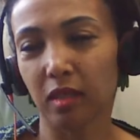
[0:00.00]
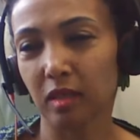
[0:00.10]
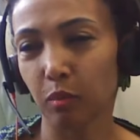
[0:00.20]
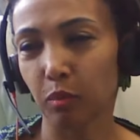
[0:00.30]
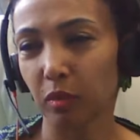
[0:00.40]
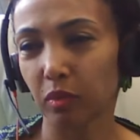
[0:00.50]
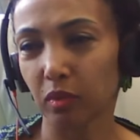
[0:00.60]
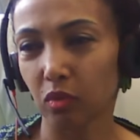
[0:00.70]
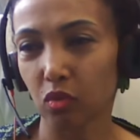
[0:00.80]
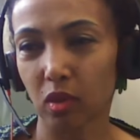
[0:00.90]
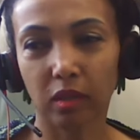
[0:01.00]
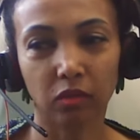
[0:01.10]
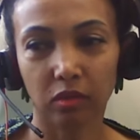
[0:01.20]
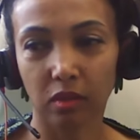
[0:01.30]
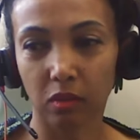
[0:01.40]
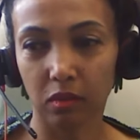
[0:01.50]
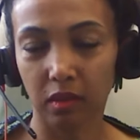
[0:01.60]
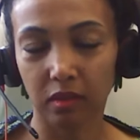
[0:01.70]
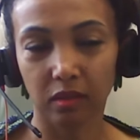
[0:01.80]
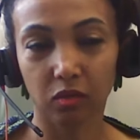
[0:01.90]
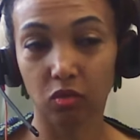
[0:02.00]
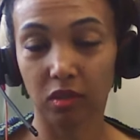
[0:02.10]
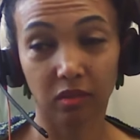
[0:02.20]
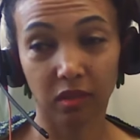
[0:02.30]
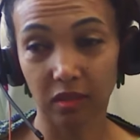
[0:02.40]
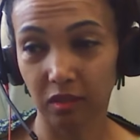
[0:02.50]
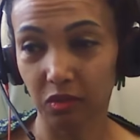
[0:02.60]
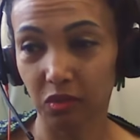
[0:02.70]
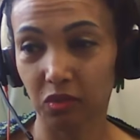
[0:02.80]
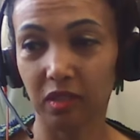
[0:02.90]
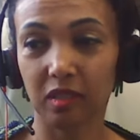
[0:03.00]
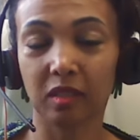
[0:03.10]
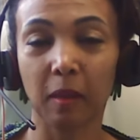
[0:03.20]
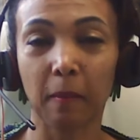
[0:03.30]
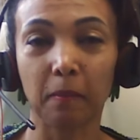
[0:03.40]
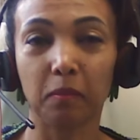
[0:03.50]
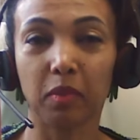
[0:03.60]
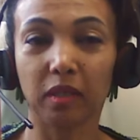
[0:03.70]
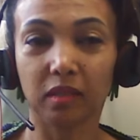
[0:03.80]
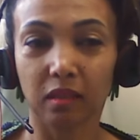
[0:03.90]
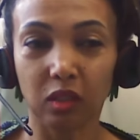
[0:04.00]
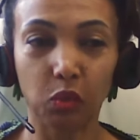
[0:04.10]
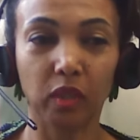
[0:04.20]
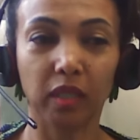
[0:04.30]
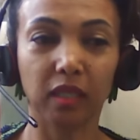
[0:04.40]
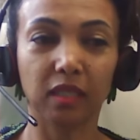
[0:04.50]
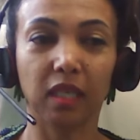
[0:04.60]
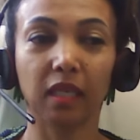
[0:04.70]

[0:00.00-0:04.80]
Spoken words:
are some people who are not regulated, who are not allowed to do this, but still doing it in